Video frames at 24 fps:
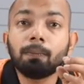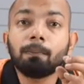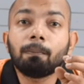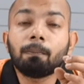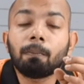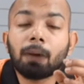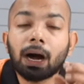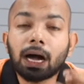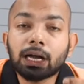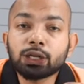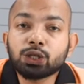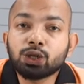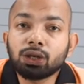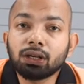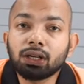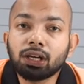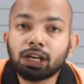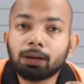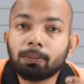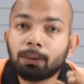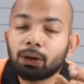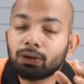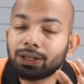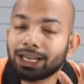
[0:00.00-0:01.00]
marginal
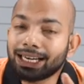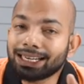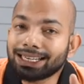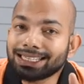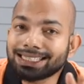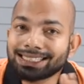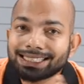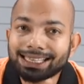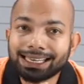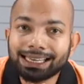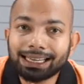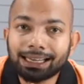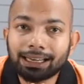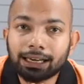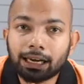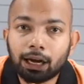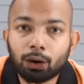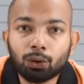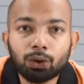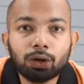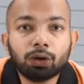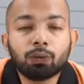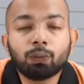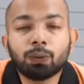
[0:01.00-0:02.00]
amount that is taken out